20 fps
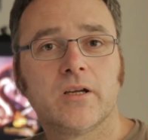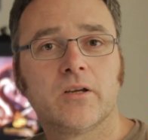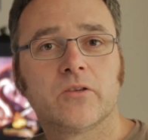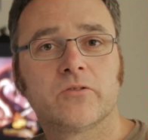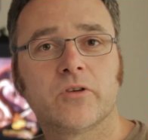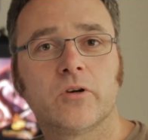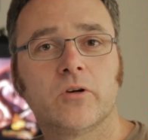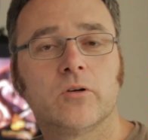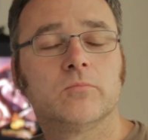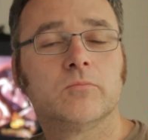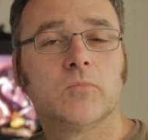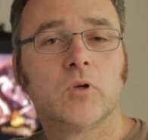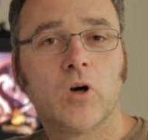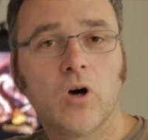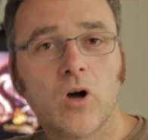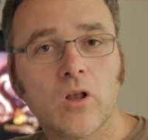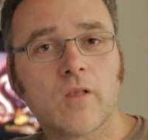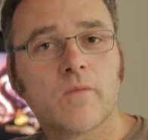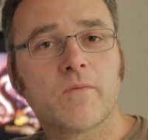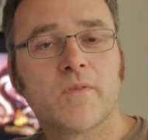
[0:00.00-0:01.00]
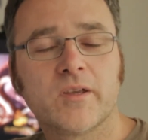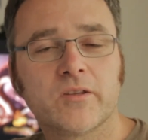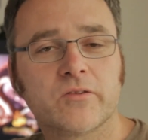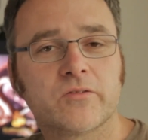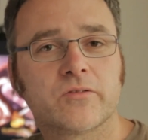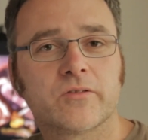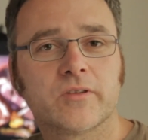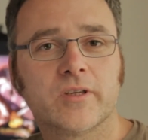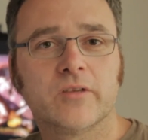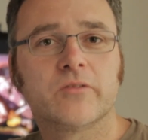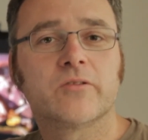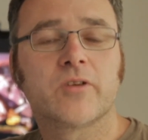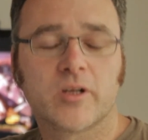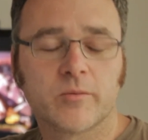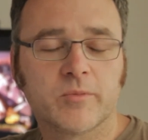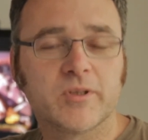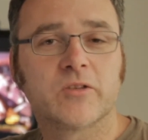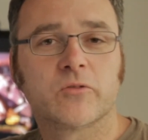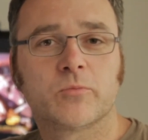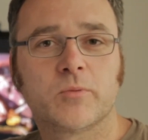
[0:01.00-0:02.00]
So all of this is going
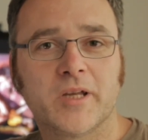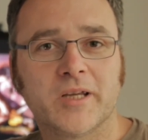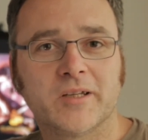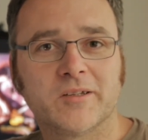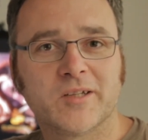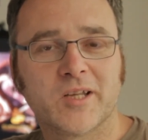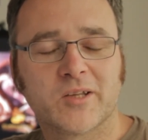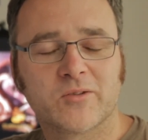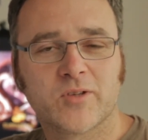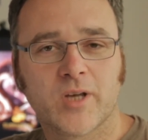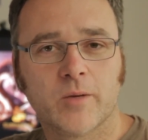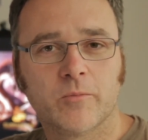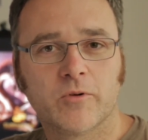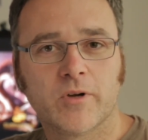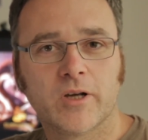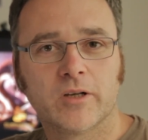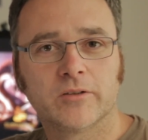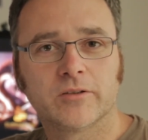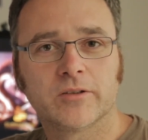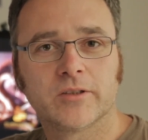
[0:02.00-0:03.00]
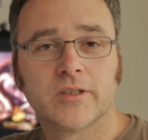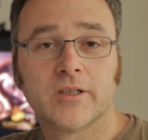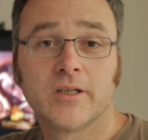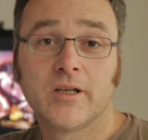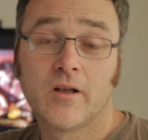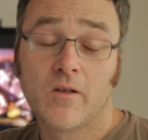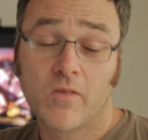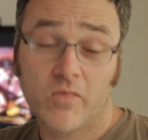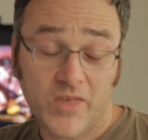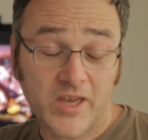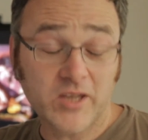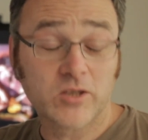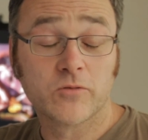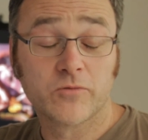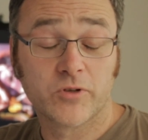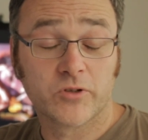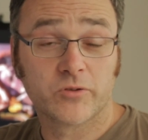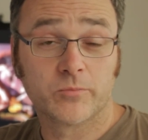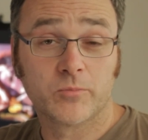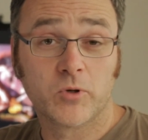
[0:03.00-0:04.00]
to be explained next time around. Thank you
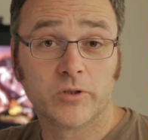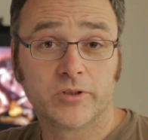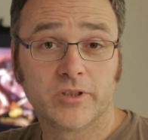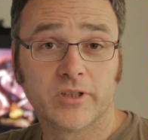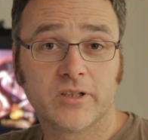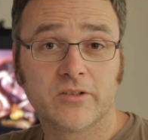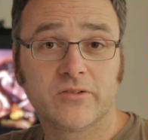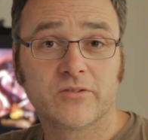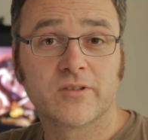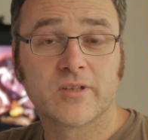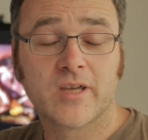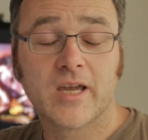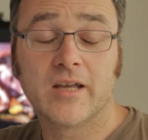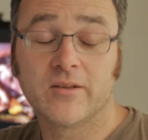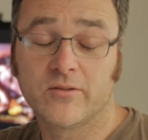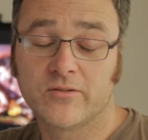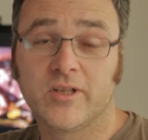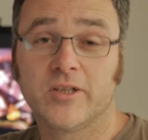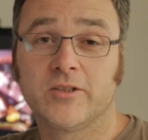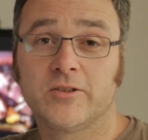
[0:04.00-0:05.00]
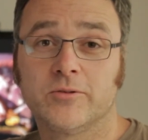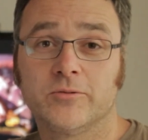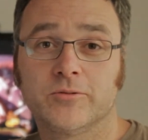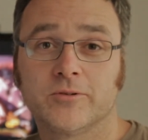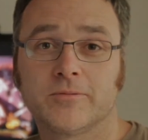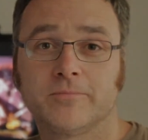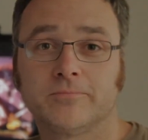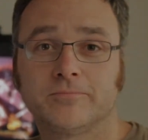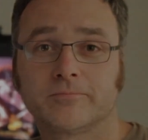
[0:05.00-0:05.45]
for supporting us and stay tuned.